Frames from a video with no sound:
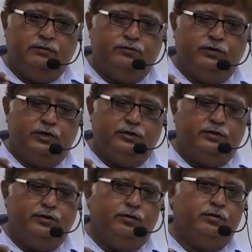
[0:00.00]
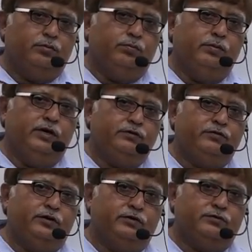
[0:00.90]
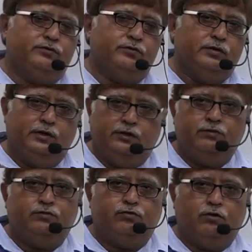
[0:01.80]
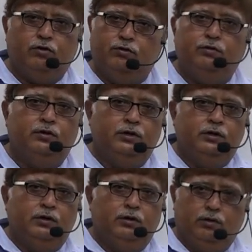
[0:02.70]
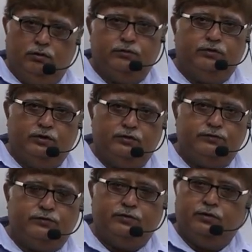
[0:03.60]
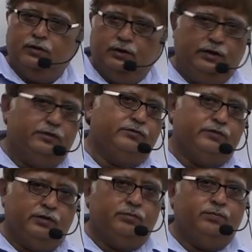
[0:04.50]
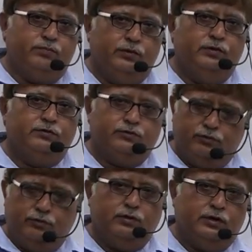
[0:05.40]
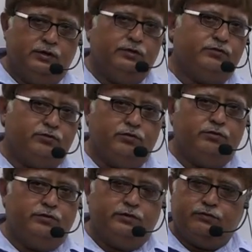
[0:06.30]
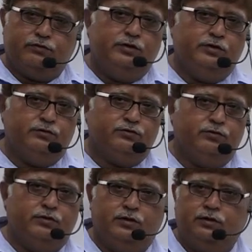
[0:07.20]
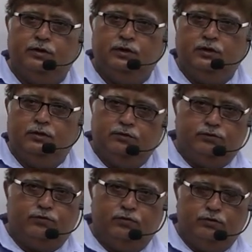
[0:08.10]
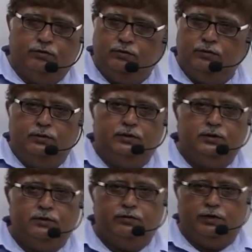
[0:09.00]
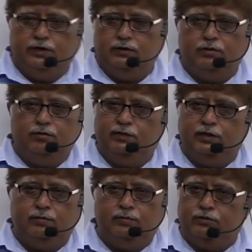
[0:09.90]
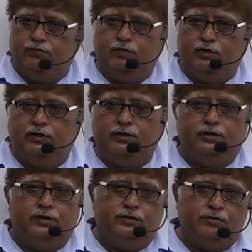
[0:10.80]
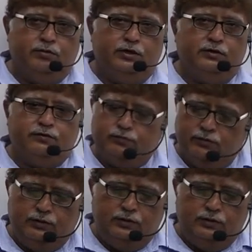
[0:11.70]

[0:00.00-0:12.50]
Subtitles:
check your basics and solve all these examples. You understood this, dear student? So thank you very much for attending today's